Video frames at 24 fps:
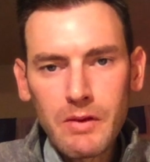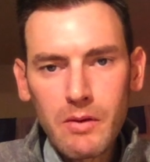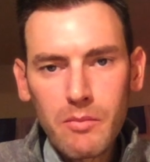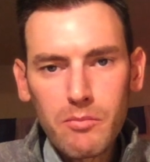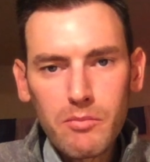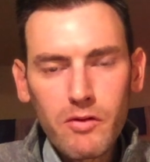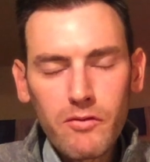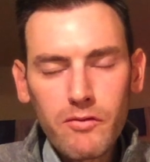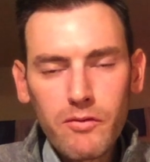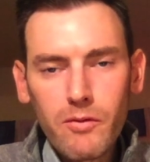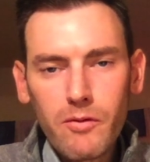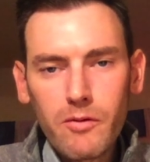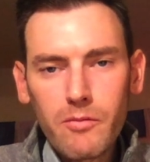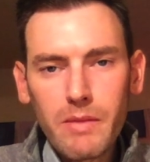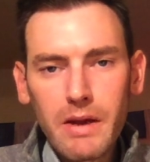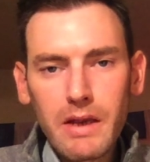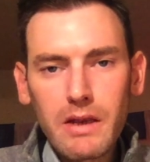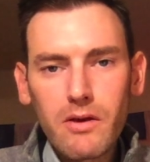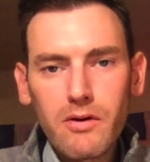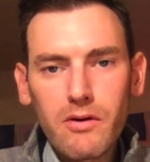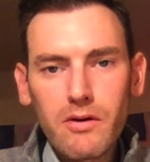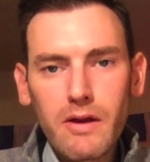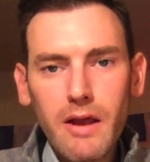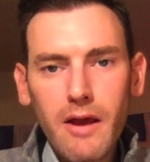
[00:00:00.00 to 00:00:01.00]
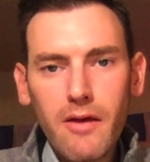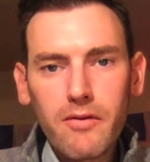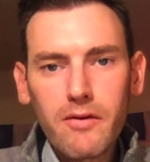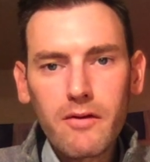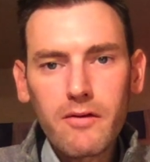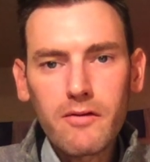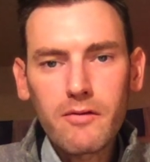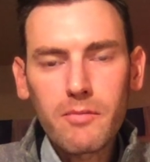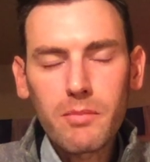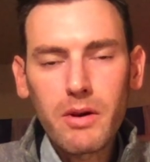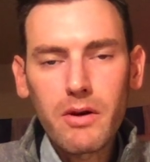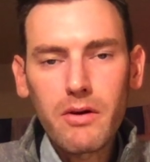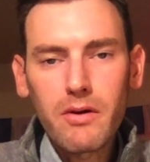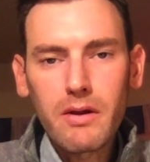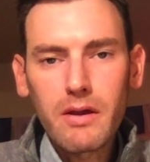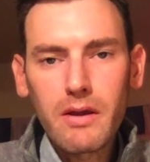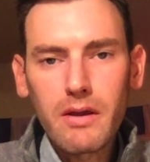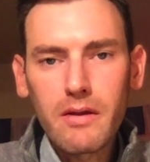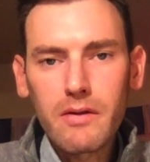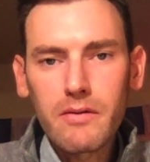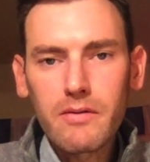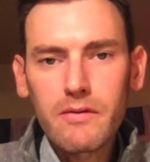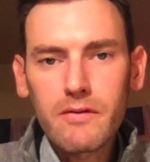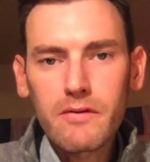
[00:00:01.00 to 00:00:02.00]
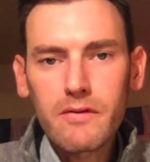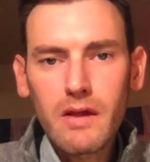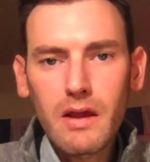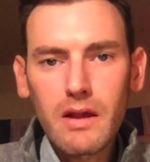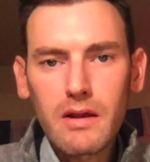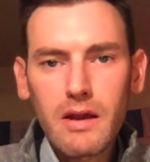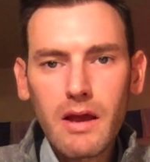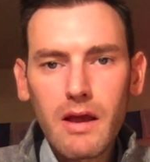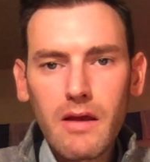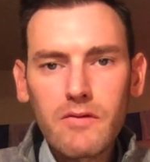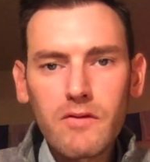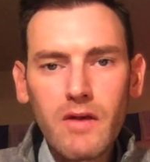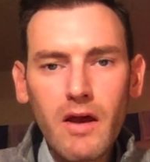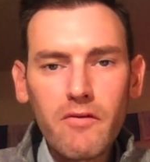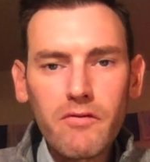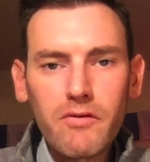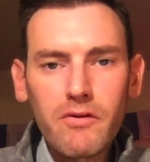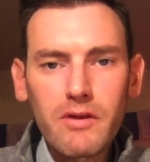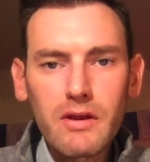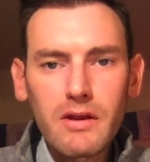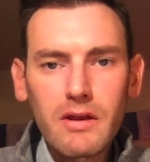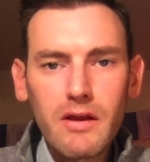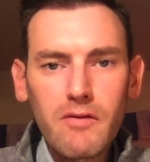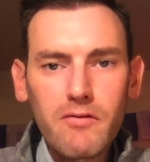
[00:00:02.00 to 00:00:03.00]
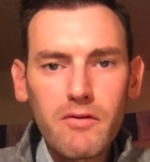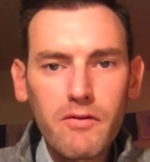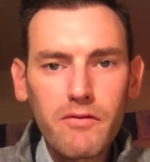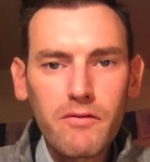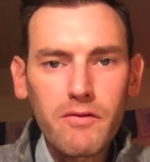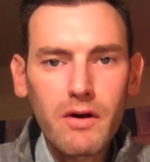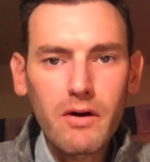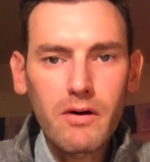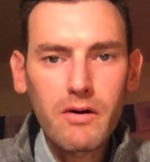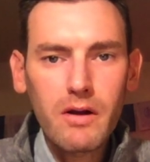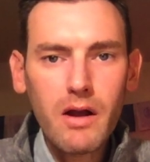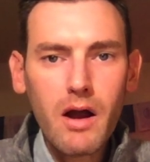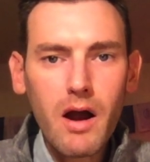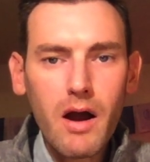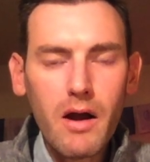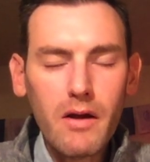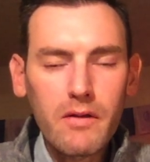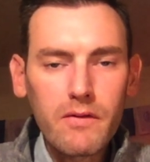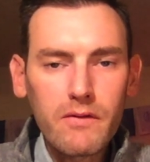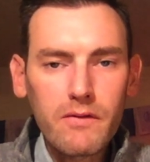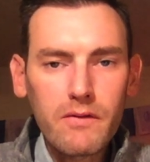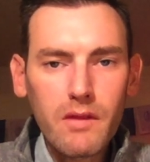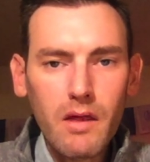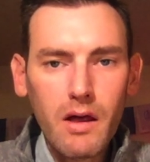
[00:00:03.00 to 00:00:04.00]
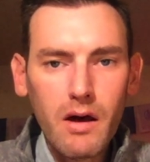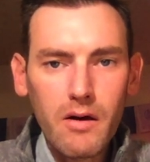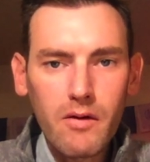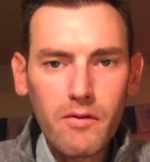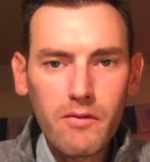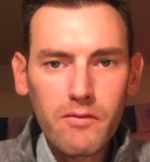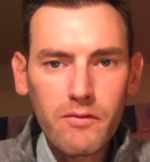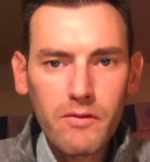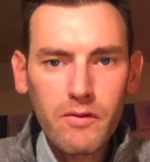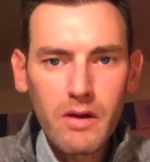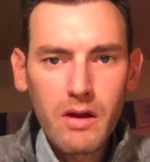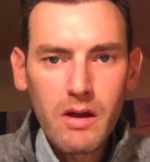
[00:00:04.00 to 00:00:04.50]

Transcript: before my near-death experience, and I definitely never felt God's love.